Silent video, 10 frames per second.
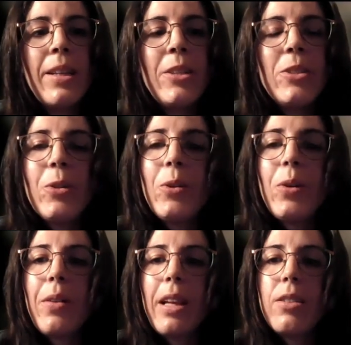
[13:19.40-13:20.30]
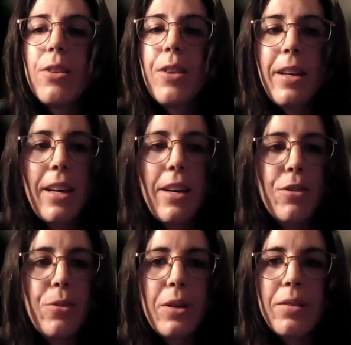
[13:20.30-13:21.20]
So I would like to thank
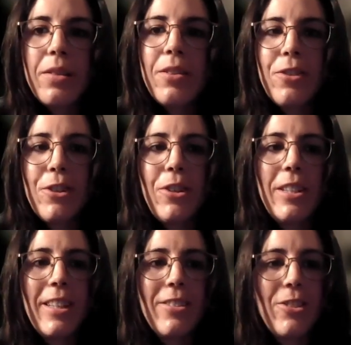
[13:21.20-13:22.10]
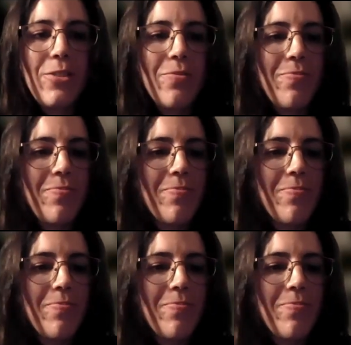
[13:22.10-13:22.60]
everyone for your attention.